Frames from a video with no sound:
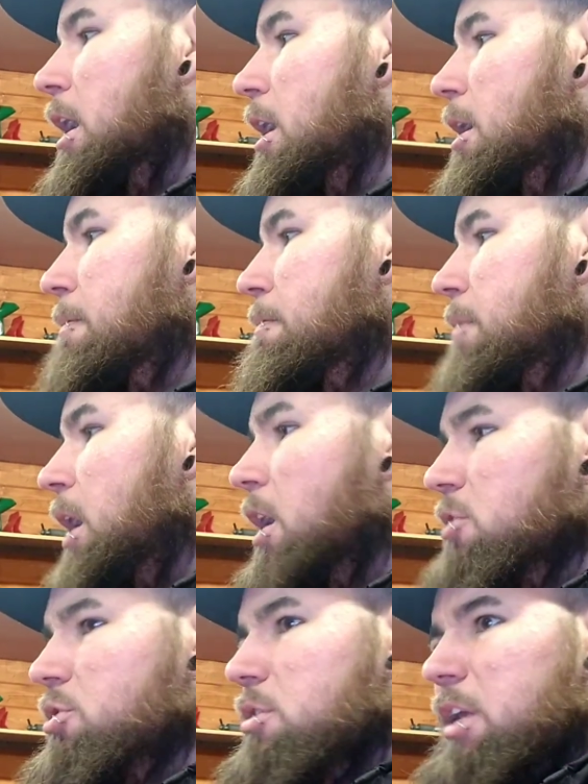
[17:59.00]

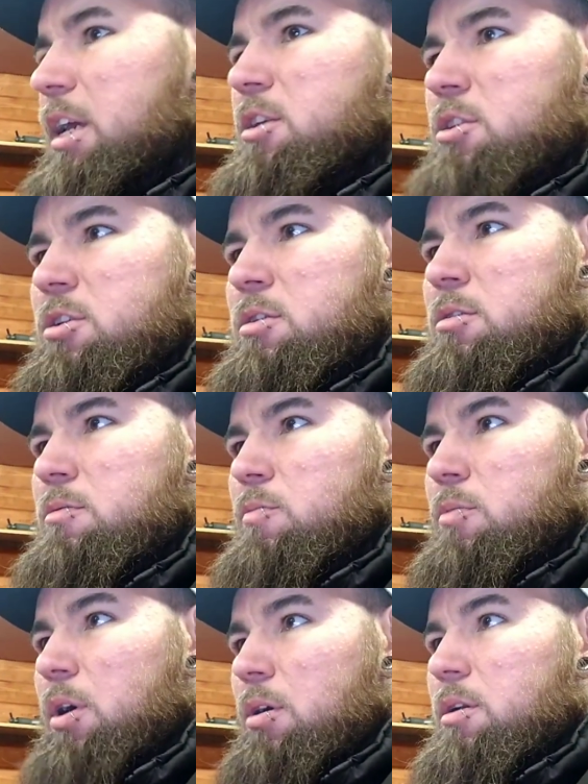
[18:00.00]
100 is
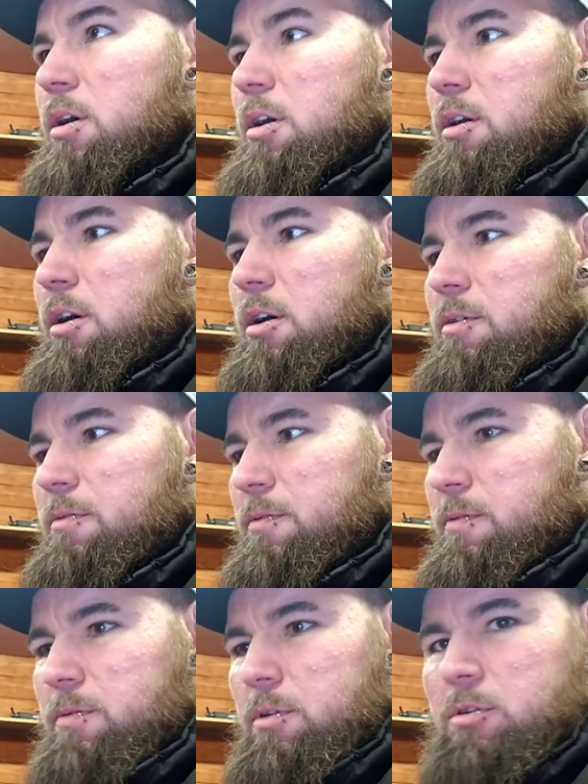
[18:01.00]
like I've
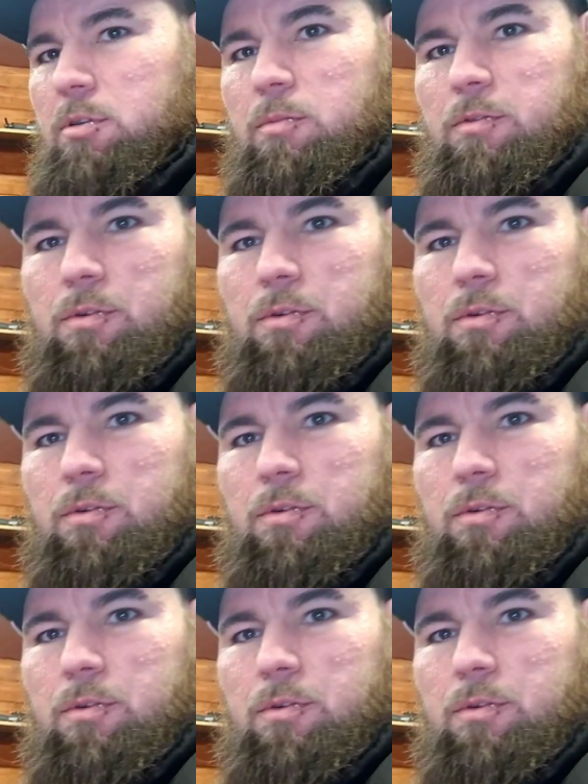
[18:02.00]
used them